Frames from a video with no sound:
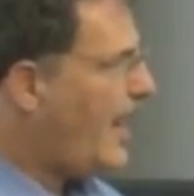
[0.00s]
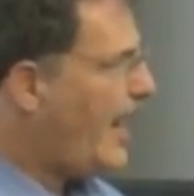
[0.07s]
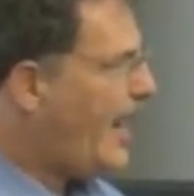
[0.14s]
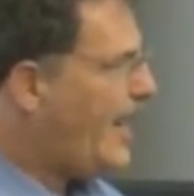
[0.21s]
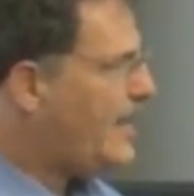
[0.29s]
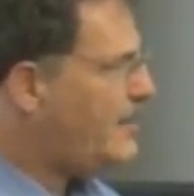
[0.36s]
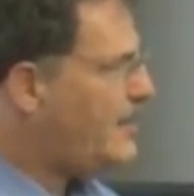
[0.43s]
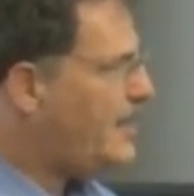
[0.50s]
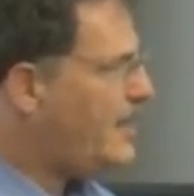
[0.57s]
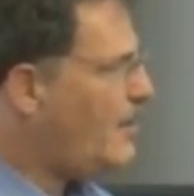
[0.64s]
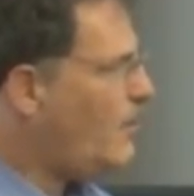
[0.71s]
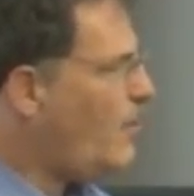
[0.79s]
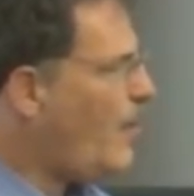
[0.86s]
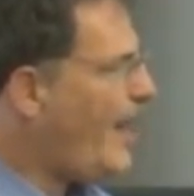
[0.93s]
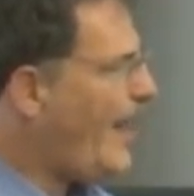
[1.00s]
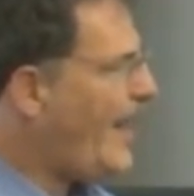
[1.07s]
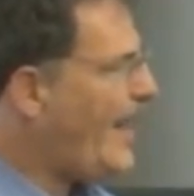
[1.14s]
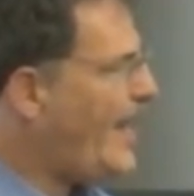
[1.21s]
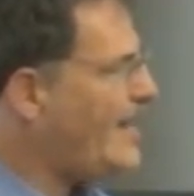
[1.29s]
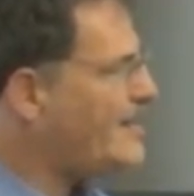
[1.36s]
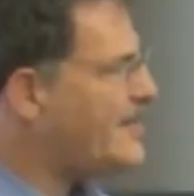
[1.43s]
And in a
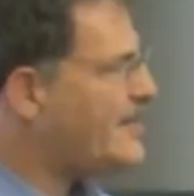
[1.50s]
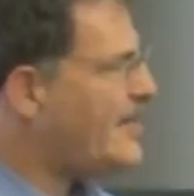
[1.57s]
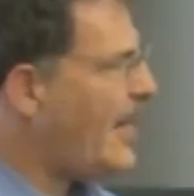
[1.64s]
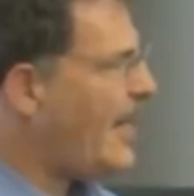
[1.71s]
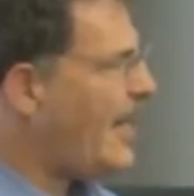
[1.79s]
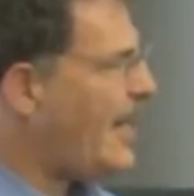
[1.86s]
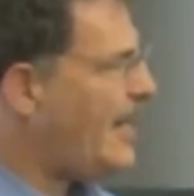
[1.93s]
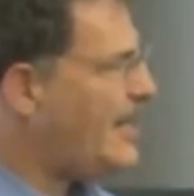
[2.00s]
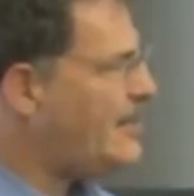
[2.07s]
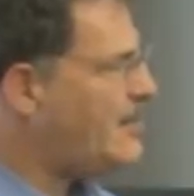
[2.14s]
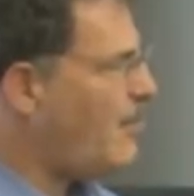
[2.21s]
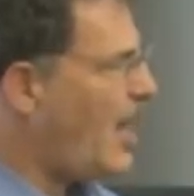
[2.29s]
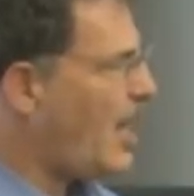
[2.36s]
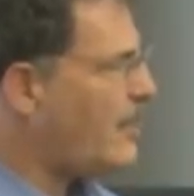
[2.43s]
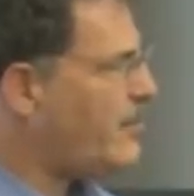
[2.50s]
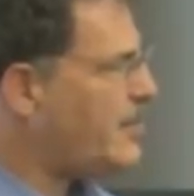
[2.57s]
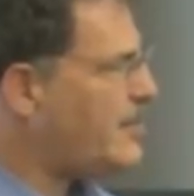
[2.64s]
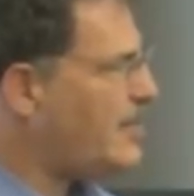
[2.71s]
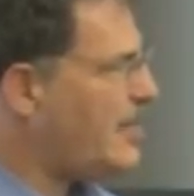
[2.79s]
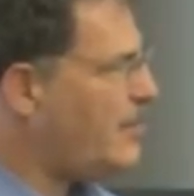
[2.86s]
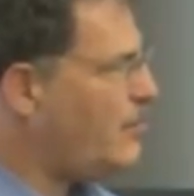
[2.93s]
way, I'd say
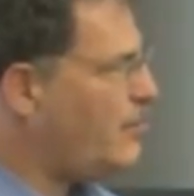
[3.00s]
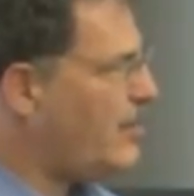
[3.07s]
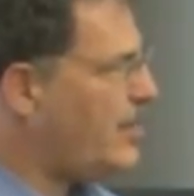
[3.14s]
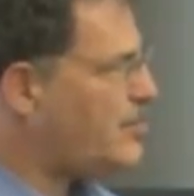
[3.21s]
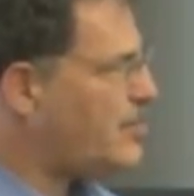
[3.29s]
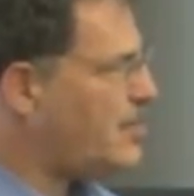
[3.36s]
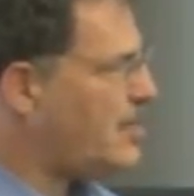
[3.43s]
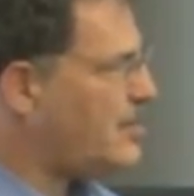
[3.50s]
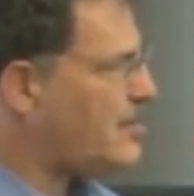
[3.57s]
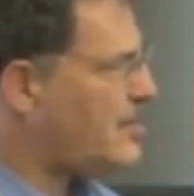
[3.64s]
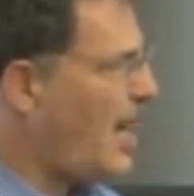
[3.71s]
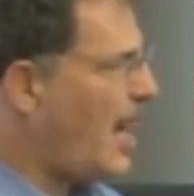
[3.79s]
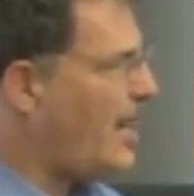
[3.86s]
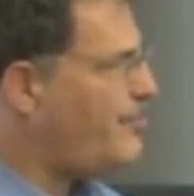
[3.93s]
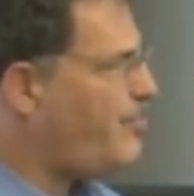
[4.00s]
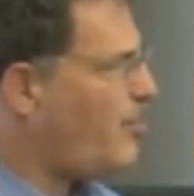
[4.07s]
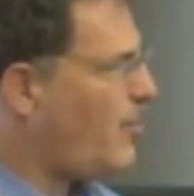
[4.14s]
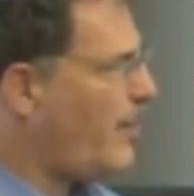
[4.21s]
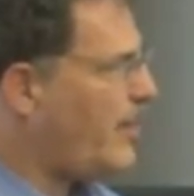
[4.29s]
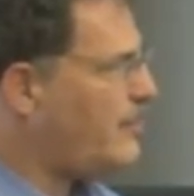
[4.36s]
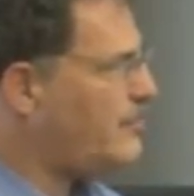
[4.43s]
democracy reached its high
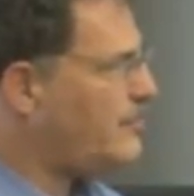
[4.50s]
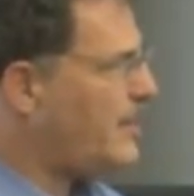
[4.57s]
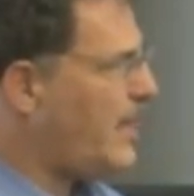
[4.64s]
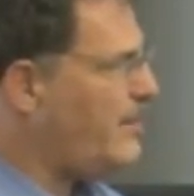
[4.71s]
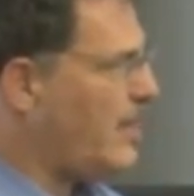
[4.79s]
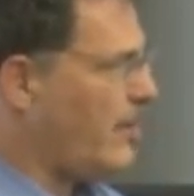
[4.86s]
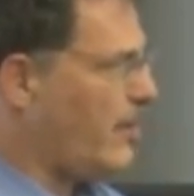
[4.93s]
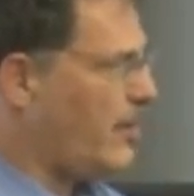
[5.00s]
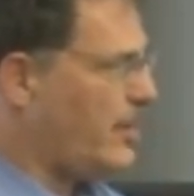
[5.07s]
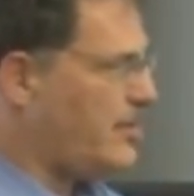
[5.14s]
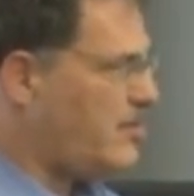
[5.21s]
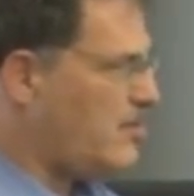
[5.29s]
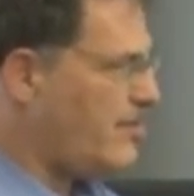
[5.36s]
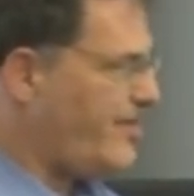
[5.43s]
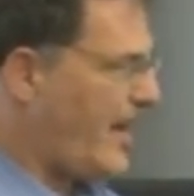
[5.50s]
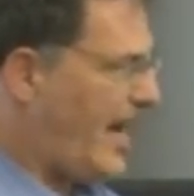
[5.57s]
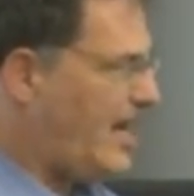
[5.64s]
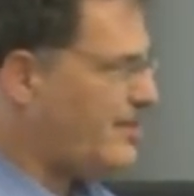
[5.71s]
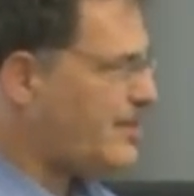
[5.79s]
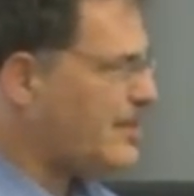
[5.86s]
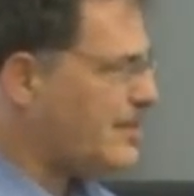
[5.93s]
point in the early
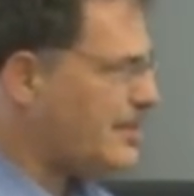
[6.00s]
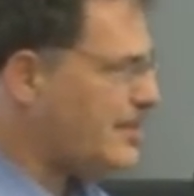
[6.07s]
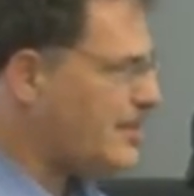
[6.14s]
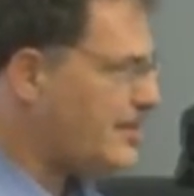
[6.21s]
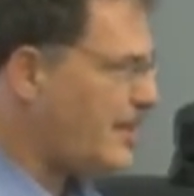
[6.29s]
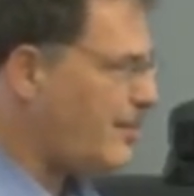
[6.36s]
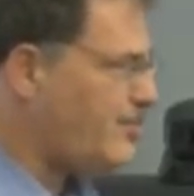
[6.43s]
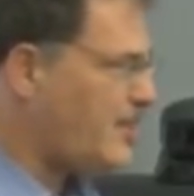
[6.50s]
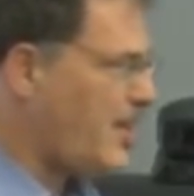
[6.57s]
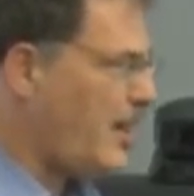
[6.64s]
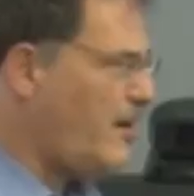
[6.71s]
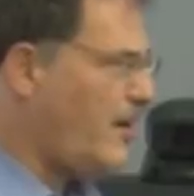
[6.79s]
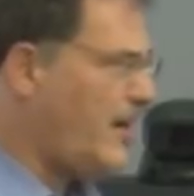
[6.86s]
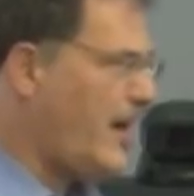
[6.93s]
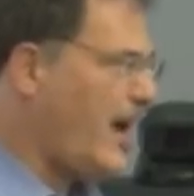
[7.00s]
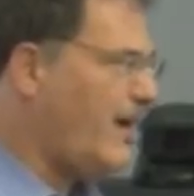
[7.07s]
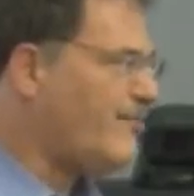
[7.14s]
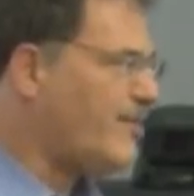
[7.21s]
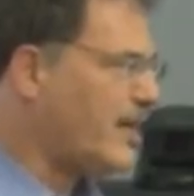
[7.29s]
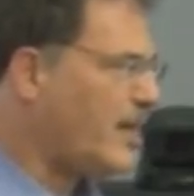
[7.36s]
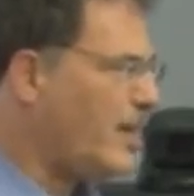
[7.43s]
2000s in sub Saharan
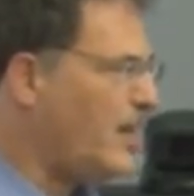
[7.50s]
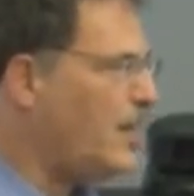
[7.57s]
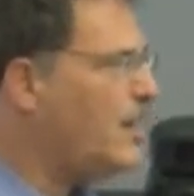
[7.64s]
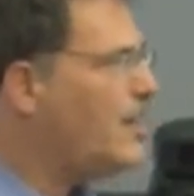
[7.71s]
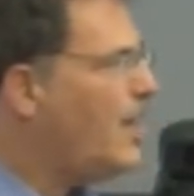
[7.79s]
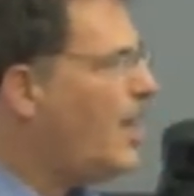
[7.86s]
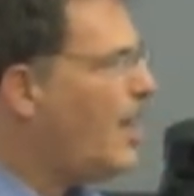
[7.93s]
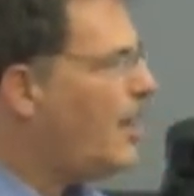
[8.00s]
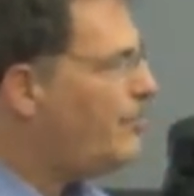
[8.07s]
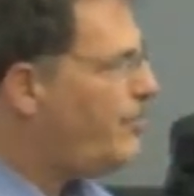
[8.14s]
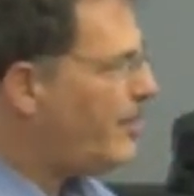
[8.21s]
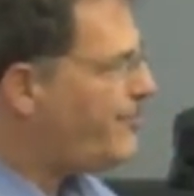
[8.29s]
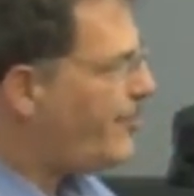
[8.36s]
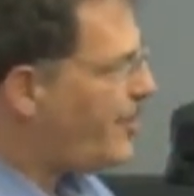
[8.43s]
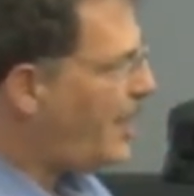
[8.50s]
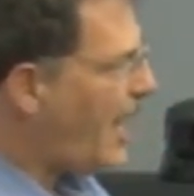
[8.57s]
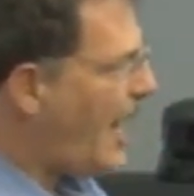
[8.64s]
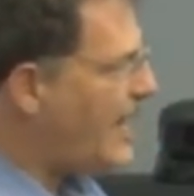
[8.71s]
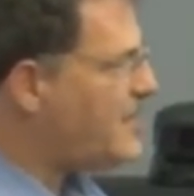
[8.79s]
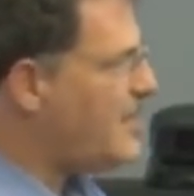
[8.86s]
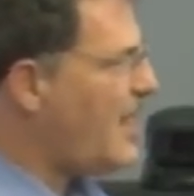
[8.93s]
Africa. But for the
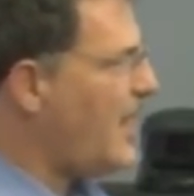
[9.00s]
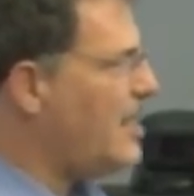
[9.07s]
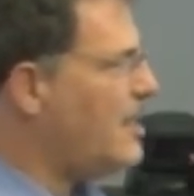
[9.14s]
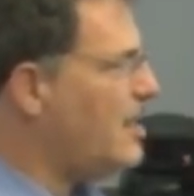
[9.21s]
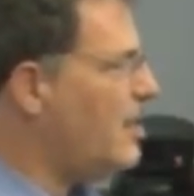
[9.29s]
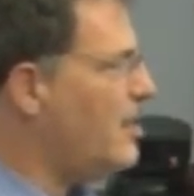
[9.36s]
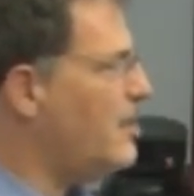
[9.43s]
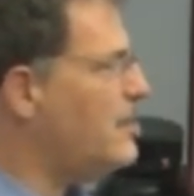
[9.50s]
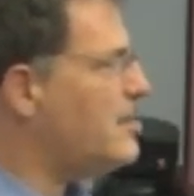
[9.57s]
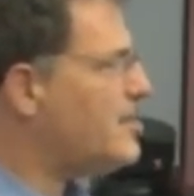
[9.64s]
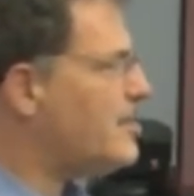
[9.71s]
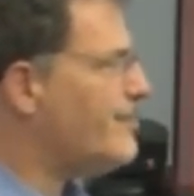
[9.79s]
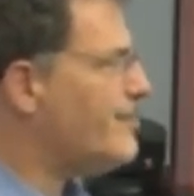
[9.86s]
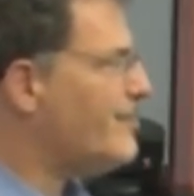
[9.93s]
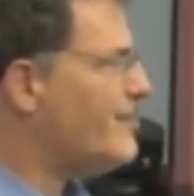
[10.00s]
last eight years,